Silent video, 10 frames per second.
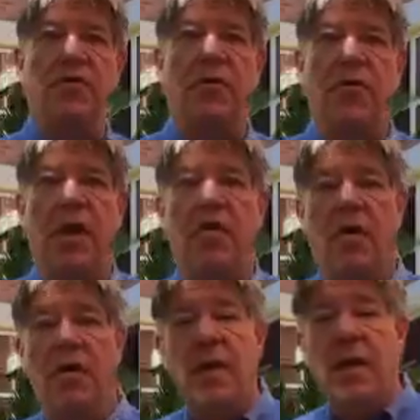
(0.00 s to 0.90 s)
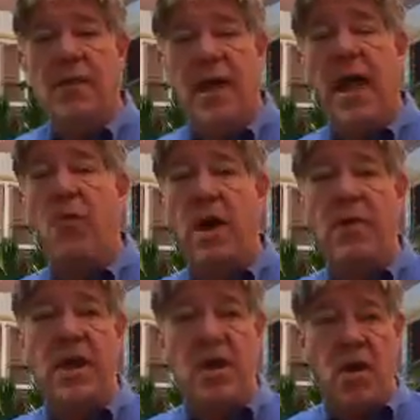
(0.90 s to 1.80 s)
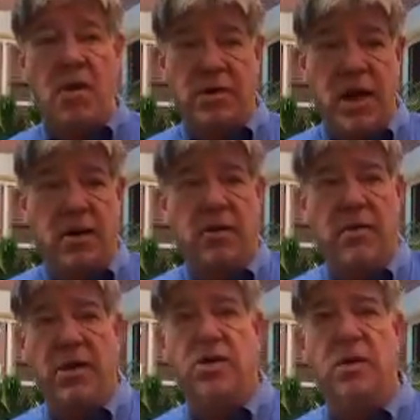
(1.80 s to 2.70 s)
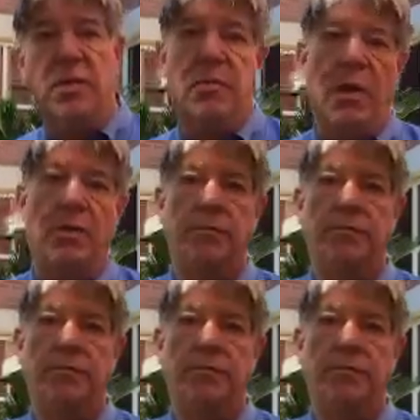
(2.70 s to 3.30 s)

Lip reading: So that way they know exactly that's going to be a male.